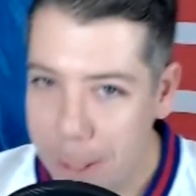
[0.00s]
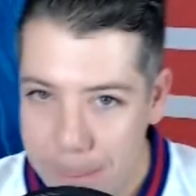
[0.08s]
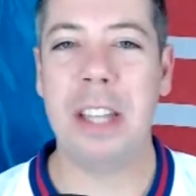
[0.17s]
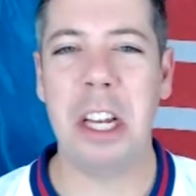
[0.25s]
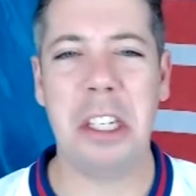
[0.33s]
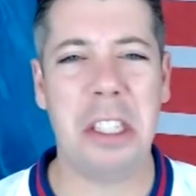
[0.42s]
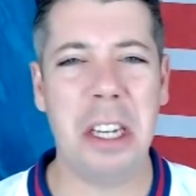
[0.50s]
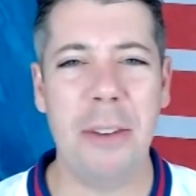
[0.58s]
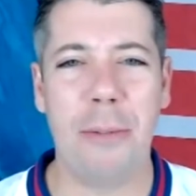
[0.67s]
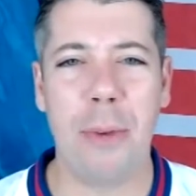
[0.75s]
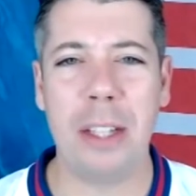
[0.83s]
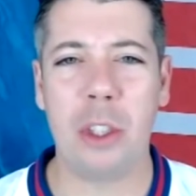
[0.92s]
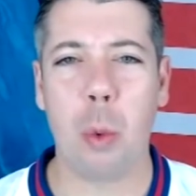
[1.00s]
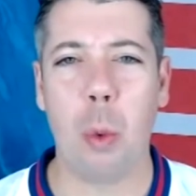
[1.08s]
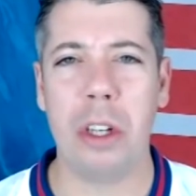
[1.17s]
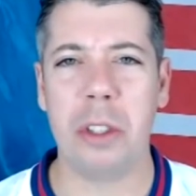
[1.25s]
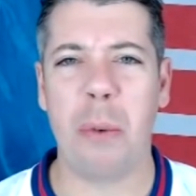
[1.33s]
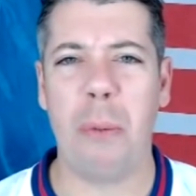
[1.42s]
The defense
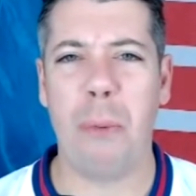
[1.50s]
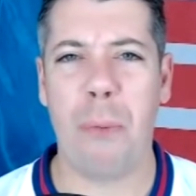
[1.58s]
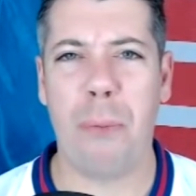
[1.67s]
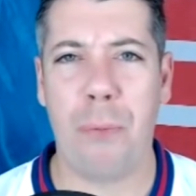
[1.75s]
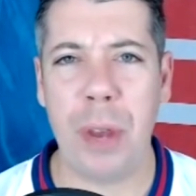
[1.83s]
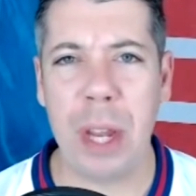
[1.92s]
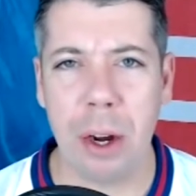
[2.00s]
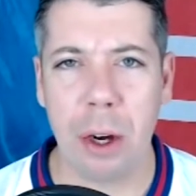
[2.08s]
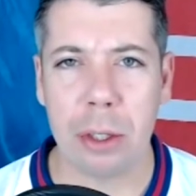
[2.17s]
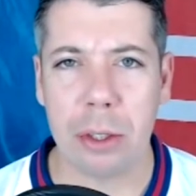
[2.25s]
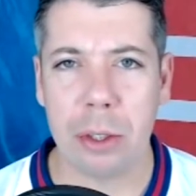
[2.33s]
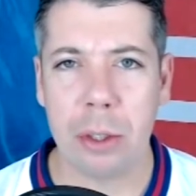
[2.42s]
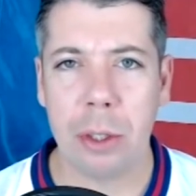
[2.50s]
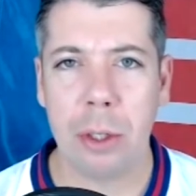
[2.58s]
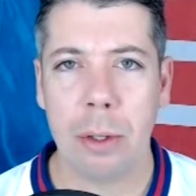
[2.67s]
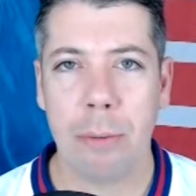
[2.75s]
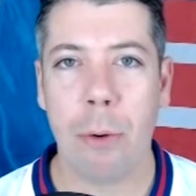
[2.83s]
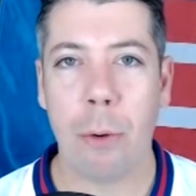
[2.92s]
was fierce
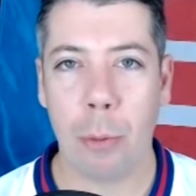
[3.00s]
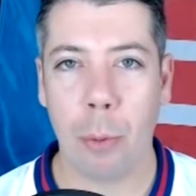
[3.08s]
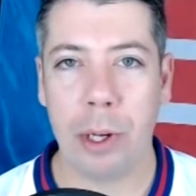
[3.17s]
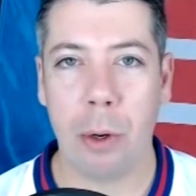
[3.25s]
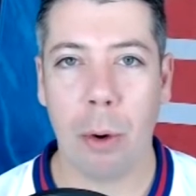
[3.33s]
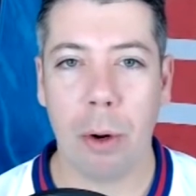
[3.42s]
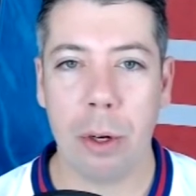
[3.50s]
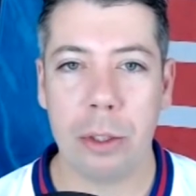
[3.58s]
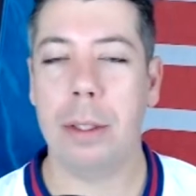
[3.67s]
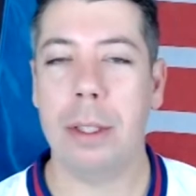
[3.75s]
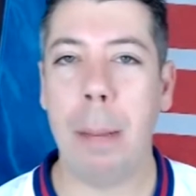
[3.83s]
for 3 quarters.